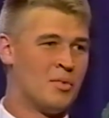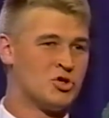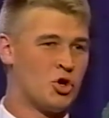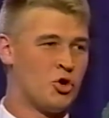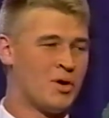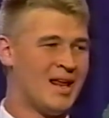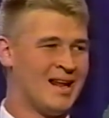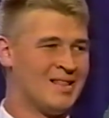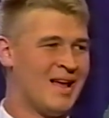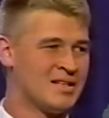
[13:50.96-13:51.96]
so you're
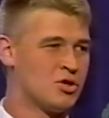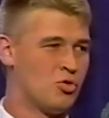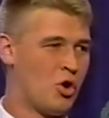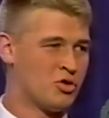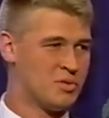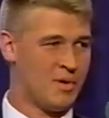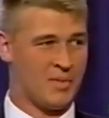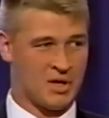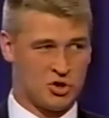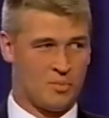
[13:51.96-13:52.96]
getting less glucosamine
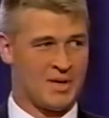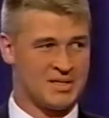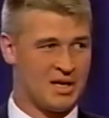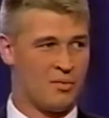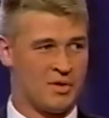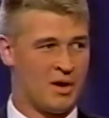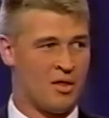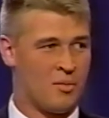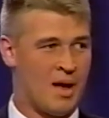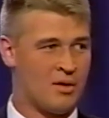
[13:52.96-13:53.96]
because you're mixing it with
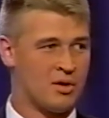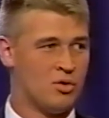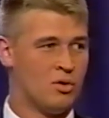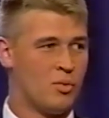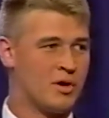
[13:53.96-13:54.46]
another molecule,